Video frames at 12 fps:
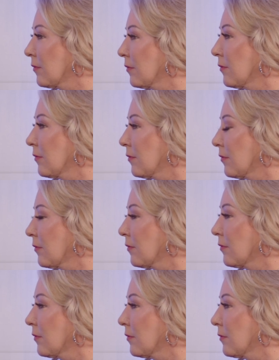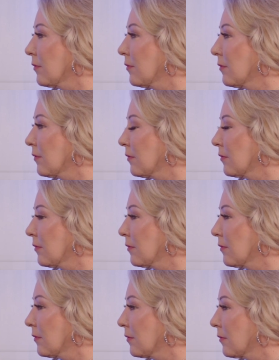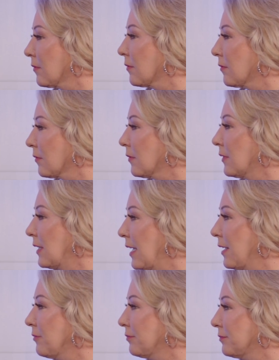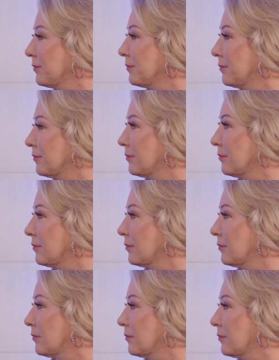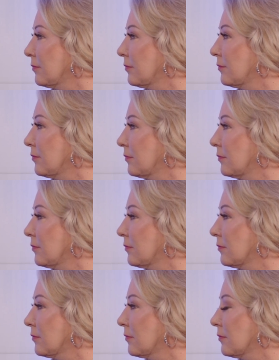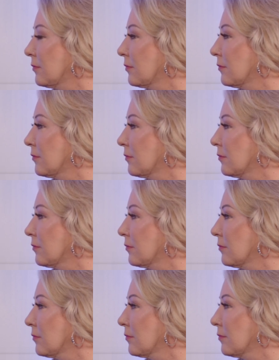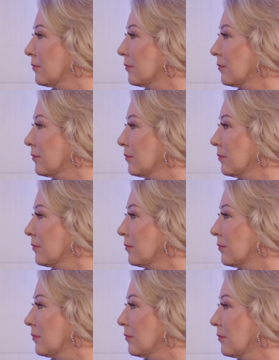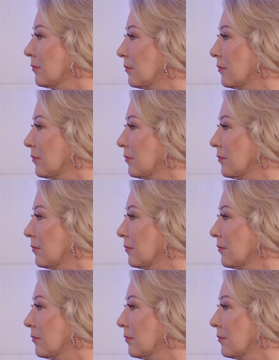(silent)